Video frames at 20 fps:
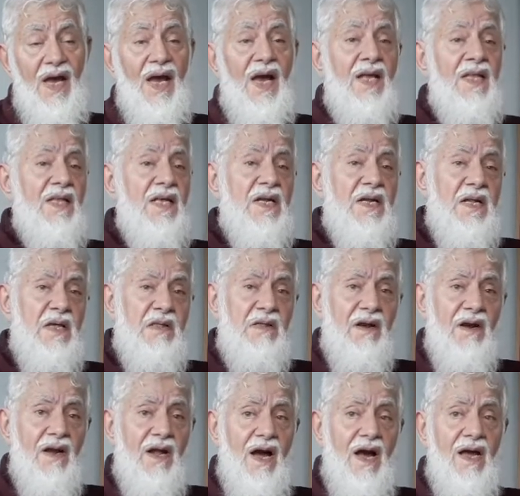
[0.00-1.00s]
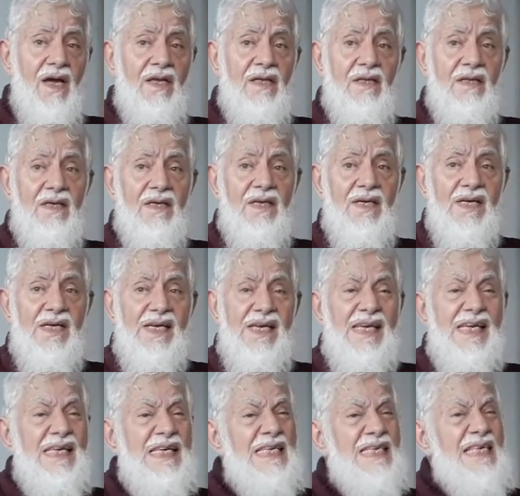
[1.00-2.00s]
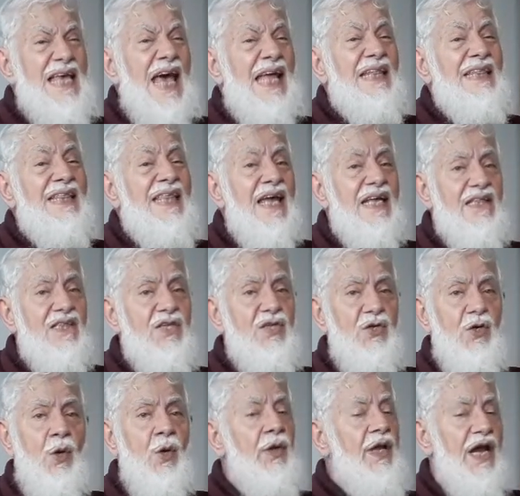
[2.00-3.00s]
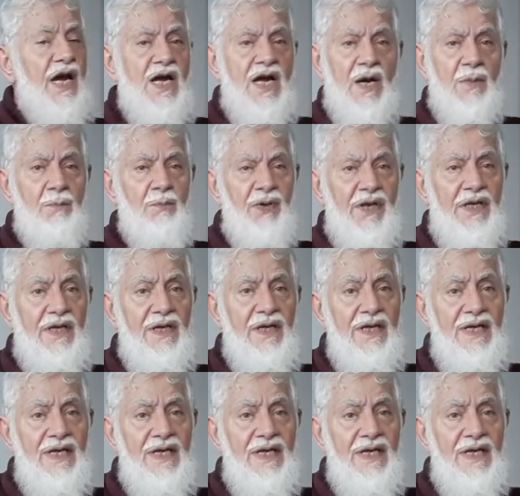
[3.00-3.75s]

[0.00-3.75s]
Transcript: and another kind is a debt on a company.